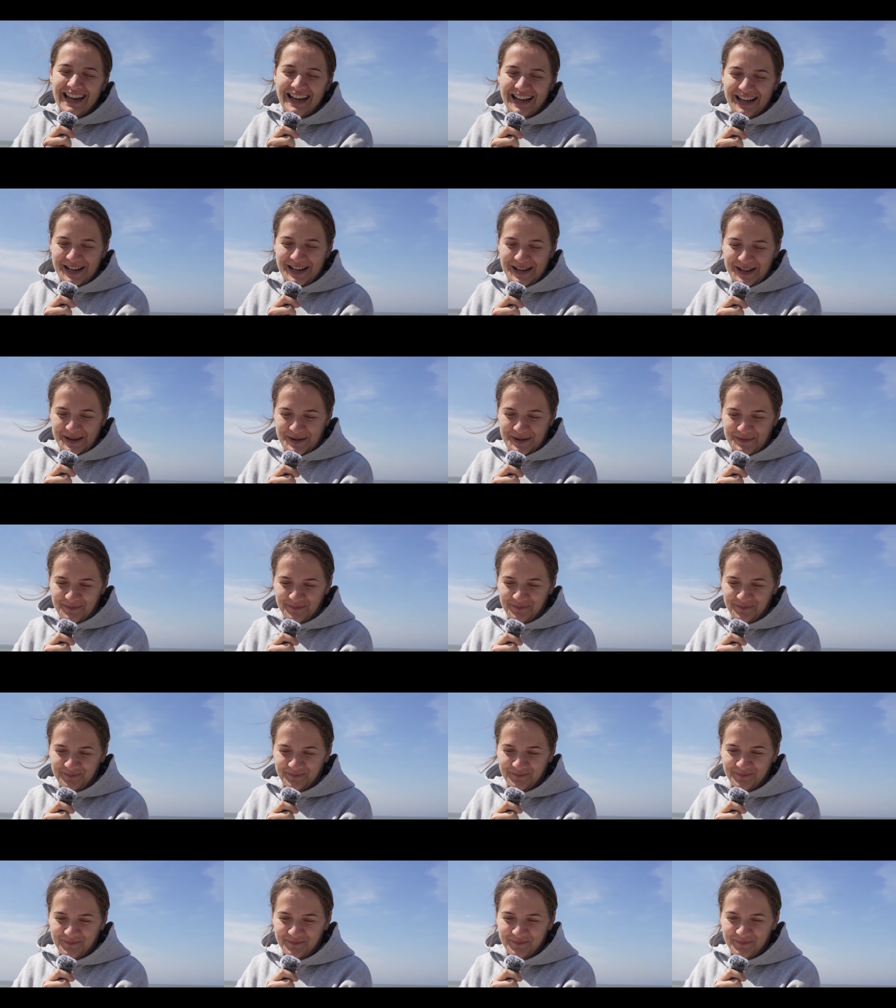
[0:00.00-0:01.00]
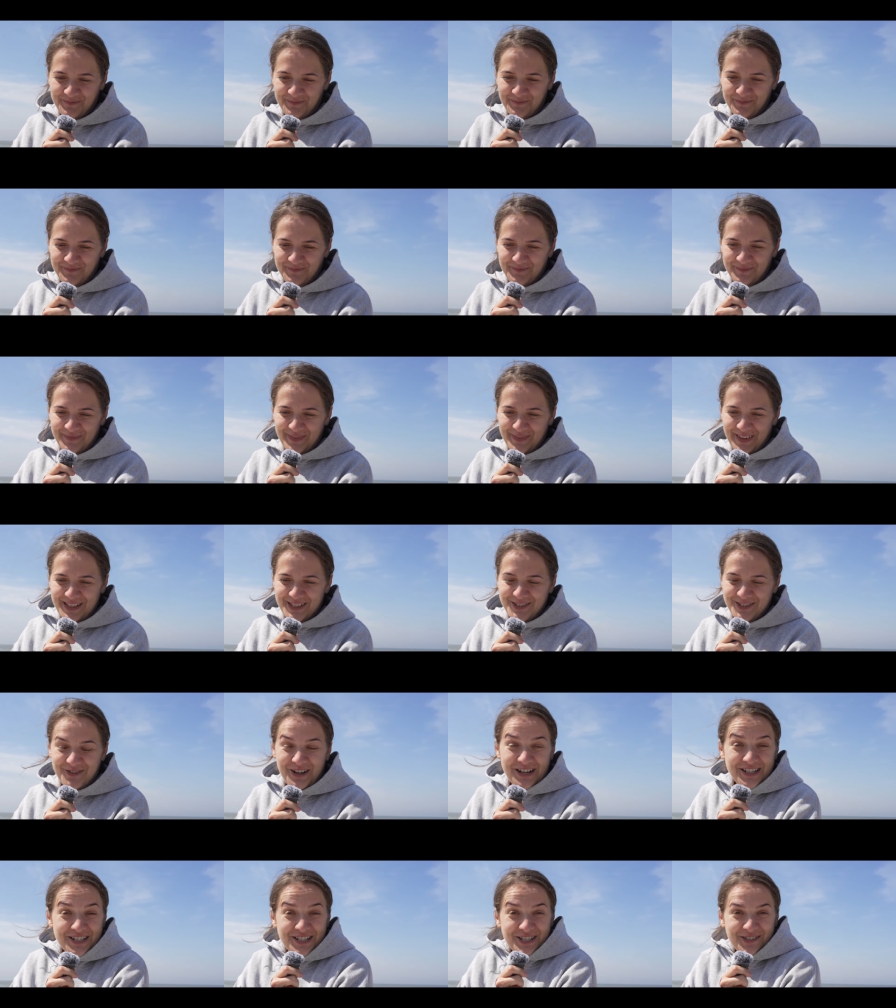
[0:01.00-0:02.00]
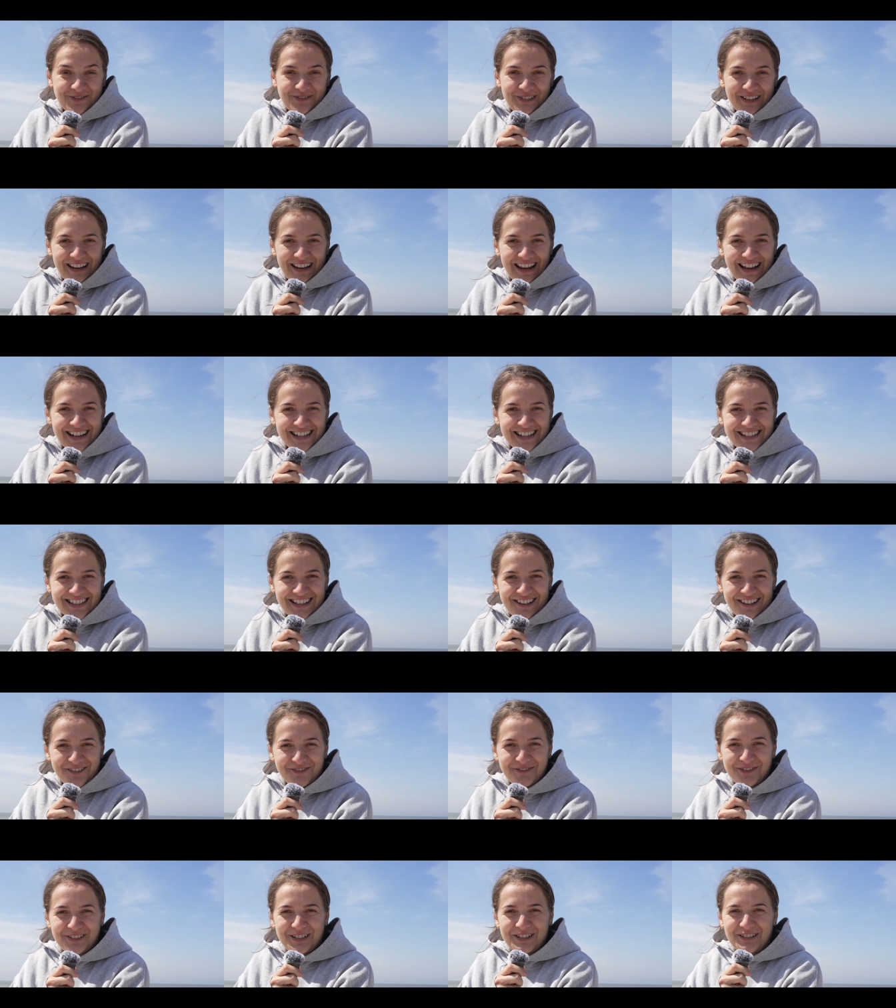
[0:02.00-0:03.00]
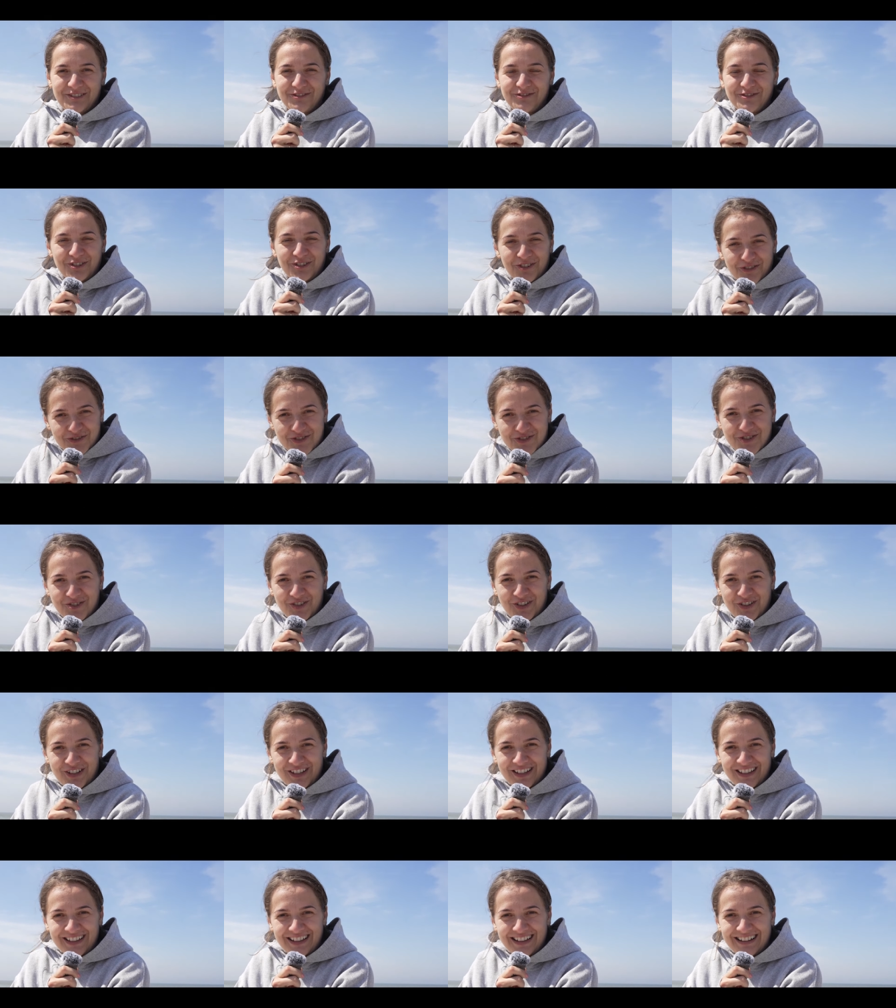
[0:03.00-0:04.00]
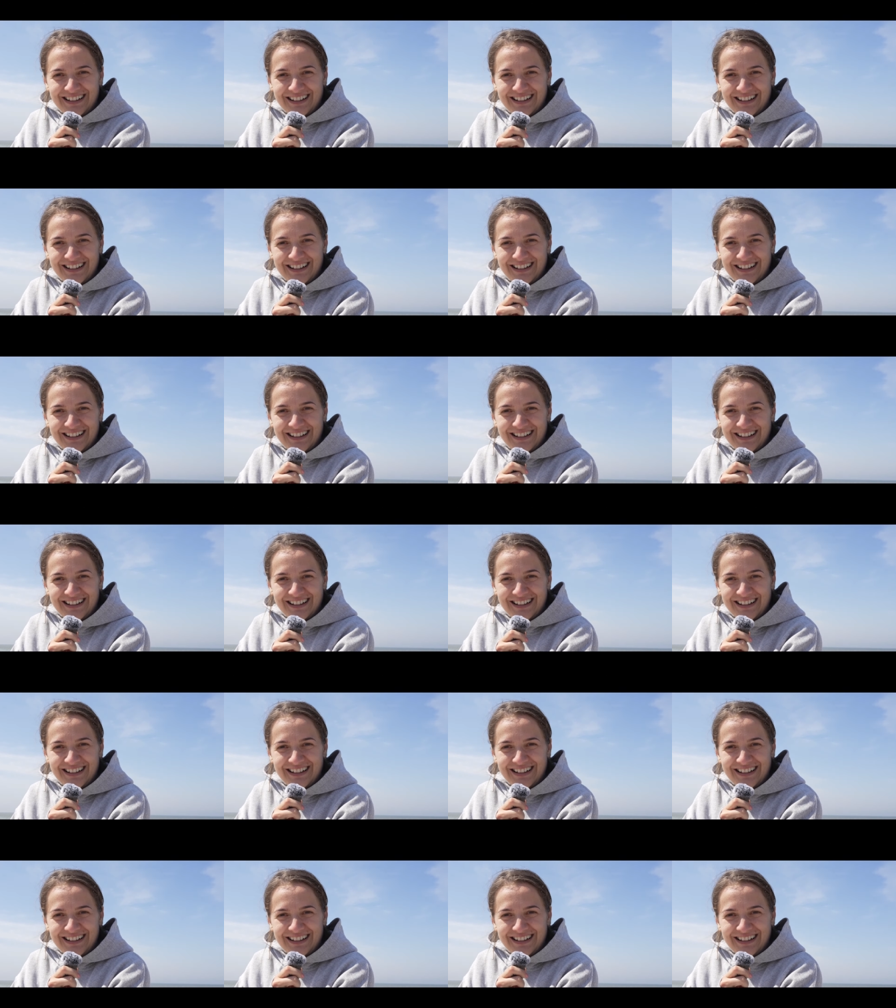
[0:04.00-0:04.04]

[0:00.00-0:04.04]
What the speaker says: So I just feel light. I feel full of joy.